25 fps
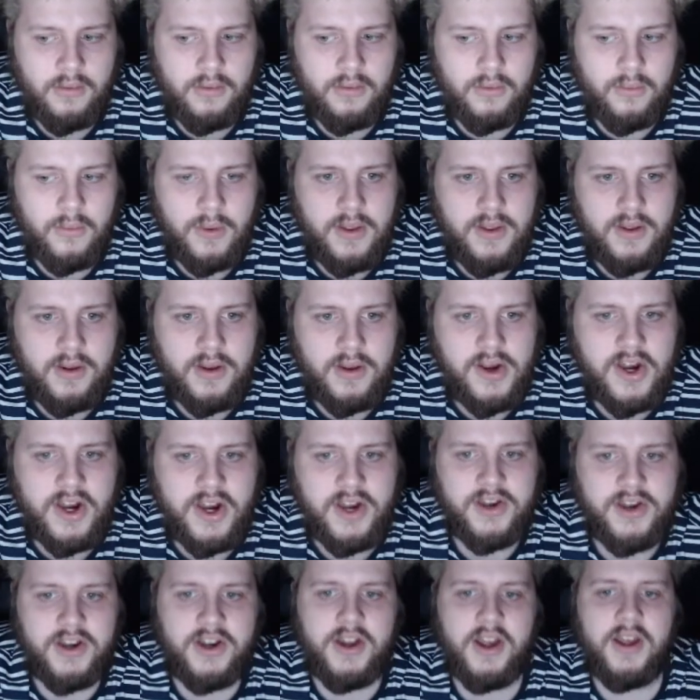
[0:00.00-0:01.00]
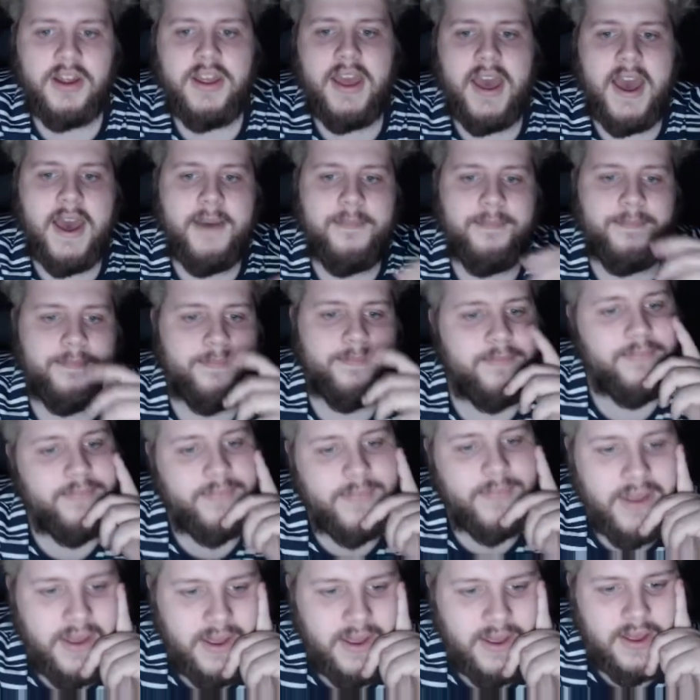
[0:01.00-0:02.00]
when you can change the cut. Yeah,
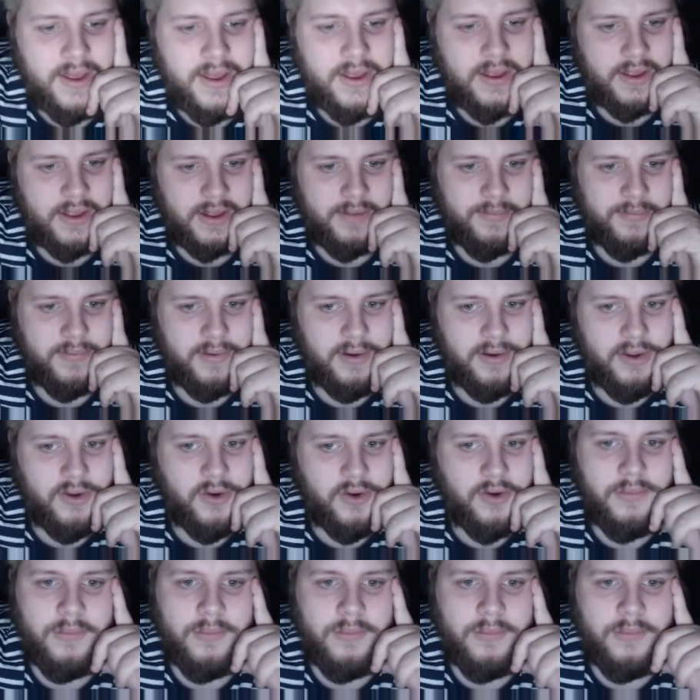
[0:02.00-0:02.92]
that's pretty cool.